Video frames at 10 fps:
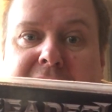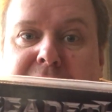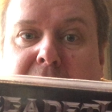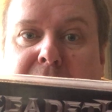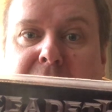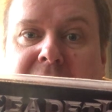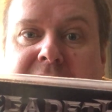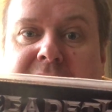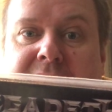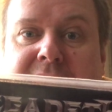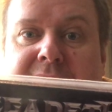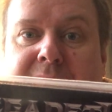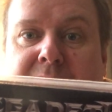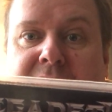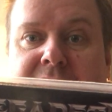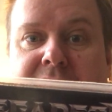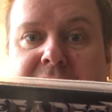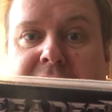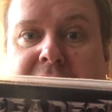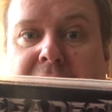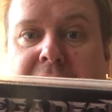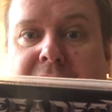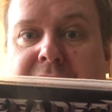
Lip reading: Is My Business and Business Is Good,